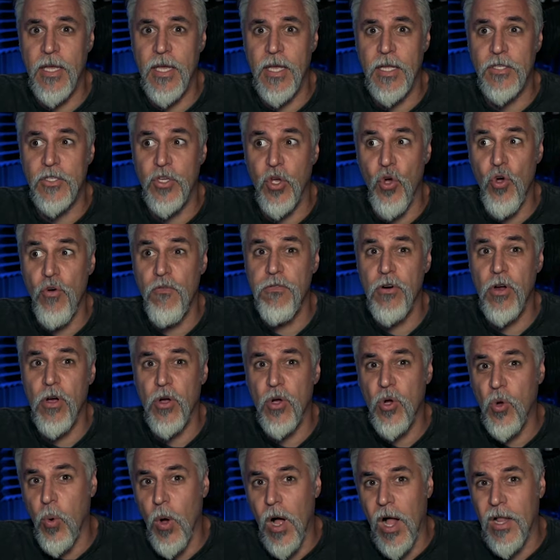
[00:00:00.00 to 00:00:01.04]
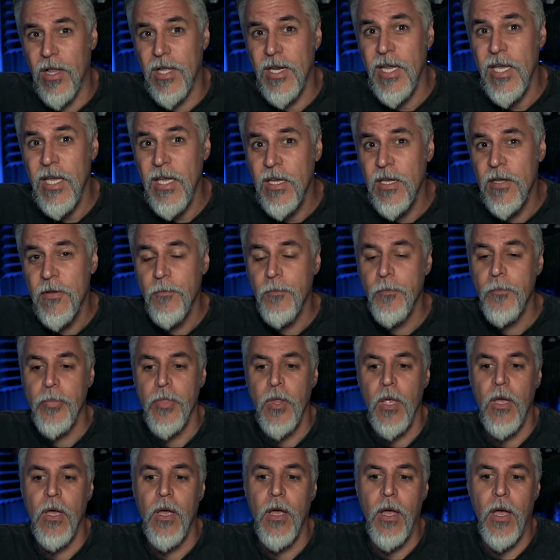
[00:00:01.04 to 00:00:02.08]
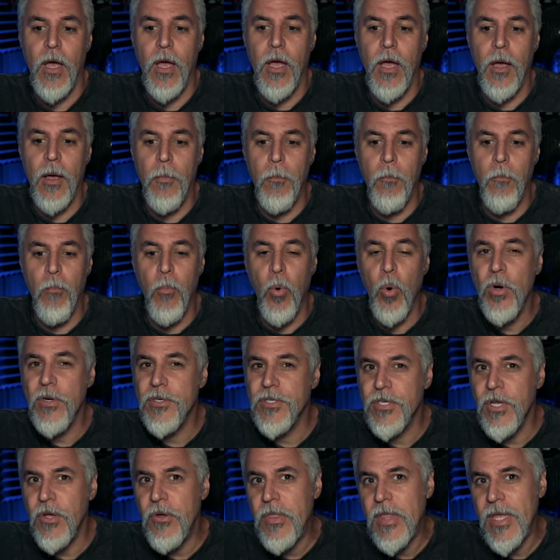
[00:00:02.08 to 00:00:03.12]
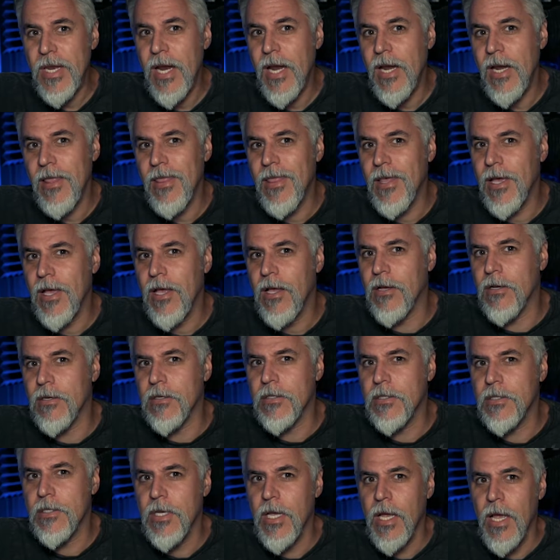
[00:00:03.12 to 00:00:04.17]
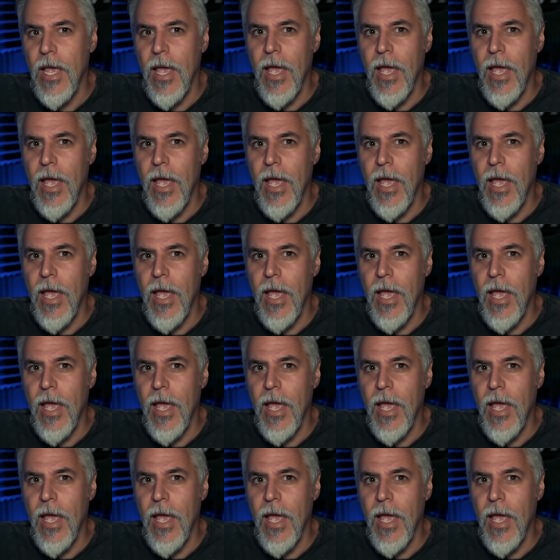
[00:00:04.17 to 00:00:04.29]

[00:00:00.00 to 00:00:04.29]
its overall quality, more so than anything else.